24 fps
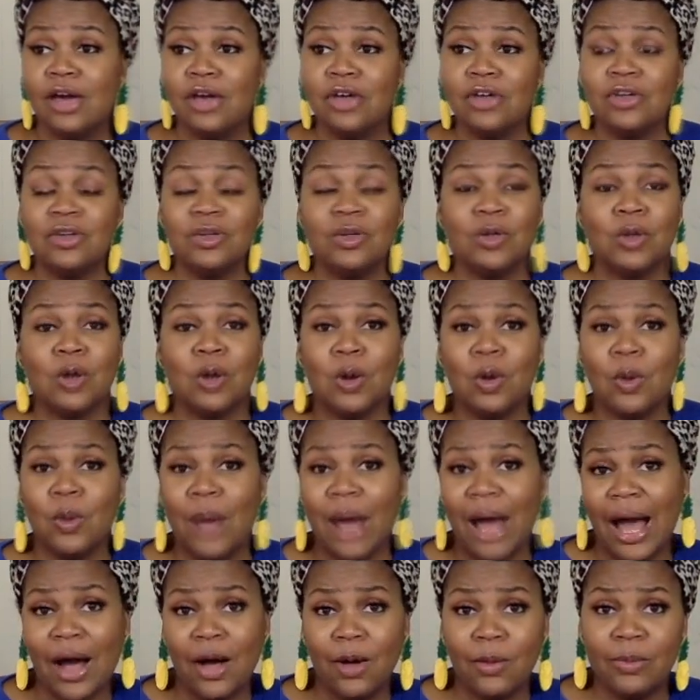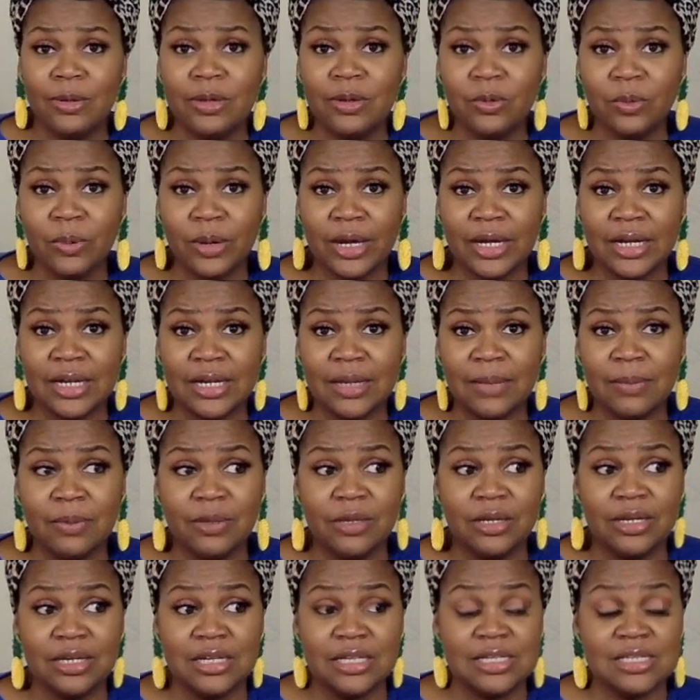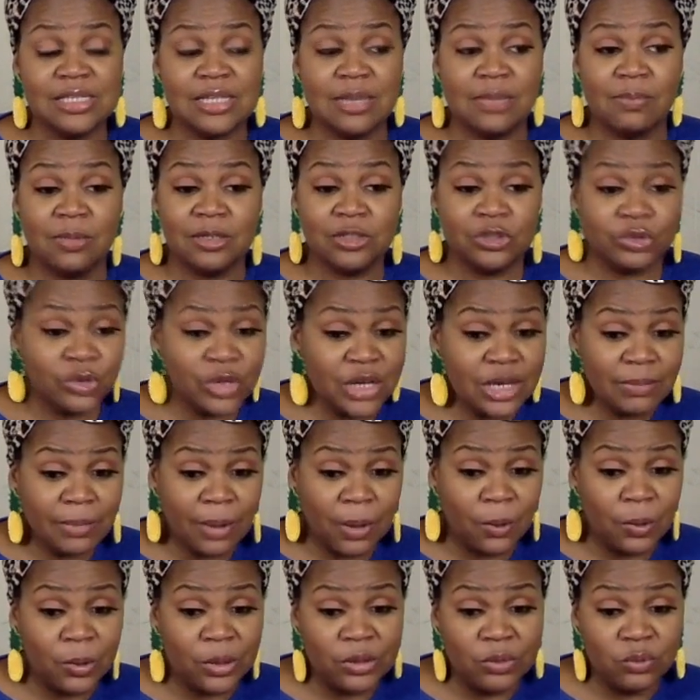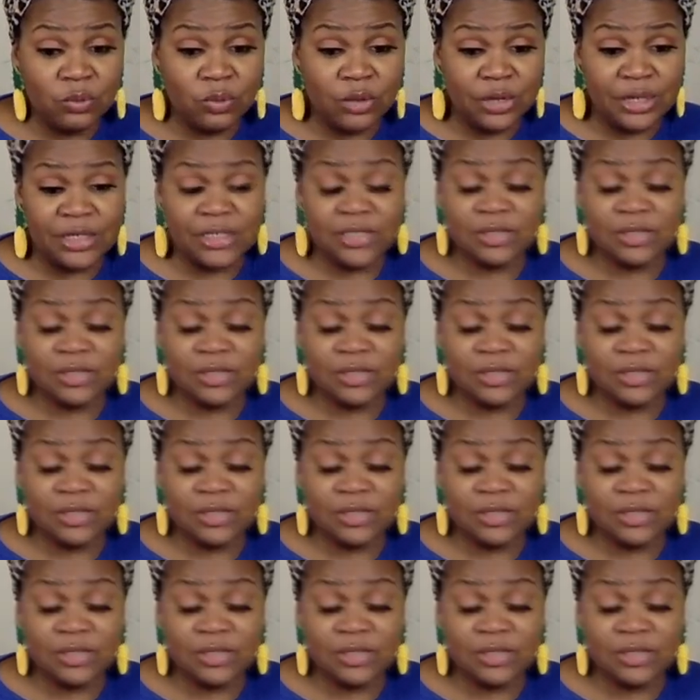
you know, I'll be ready because in my dream I wasn't ready.